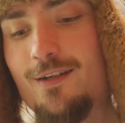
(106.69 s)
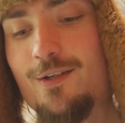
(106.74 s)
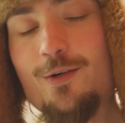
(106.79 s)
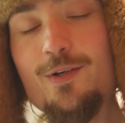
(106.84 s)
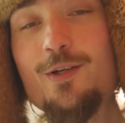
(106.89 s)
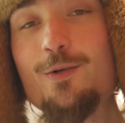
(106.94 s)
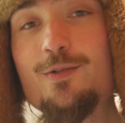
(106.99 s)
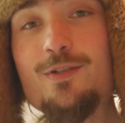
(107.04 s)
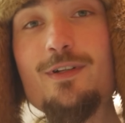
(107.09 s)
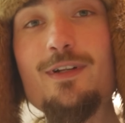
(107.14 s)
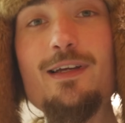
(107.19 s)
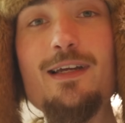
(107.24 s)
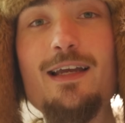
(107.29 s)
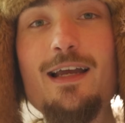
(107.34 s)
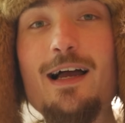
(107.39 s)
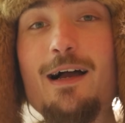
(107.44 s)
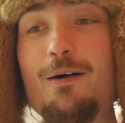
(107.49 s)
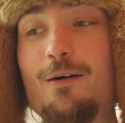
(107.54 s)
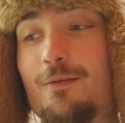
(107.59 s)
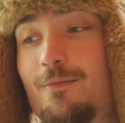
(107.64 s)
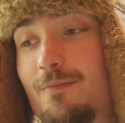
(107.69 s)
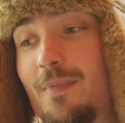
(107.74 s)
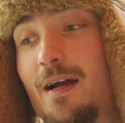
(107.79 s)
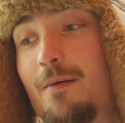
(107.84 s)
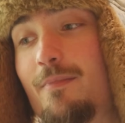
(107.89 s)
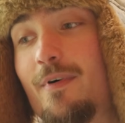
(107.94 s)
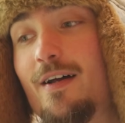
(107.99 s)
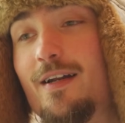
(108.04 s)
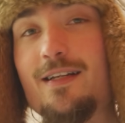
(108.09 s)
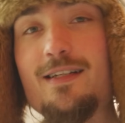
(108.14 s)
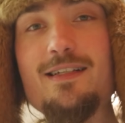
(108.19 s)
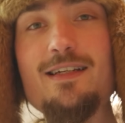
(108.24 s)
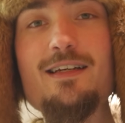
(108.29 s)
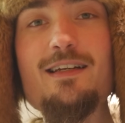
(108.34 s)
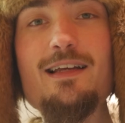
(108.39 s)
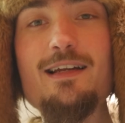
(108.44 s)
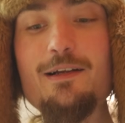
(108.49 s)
Don't use it like how my buddy did